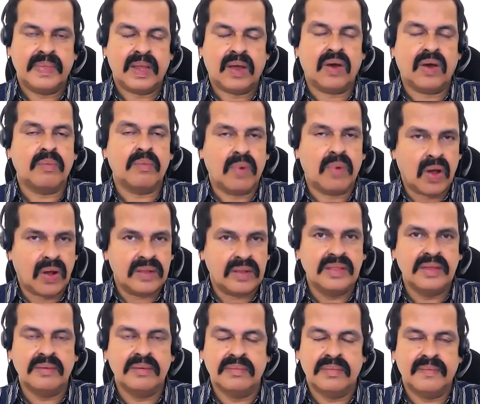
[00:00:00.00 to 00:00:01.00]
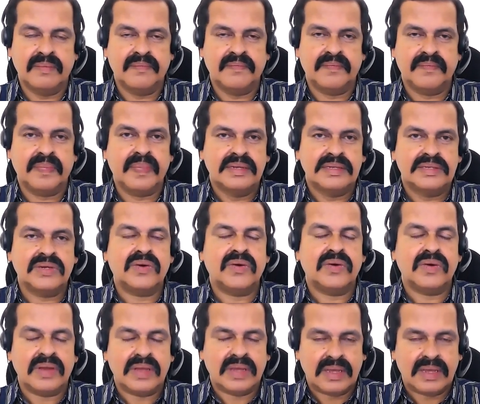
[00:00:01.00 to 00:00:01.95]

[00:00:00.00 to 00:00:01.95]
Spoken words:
or block them? So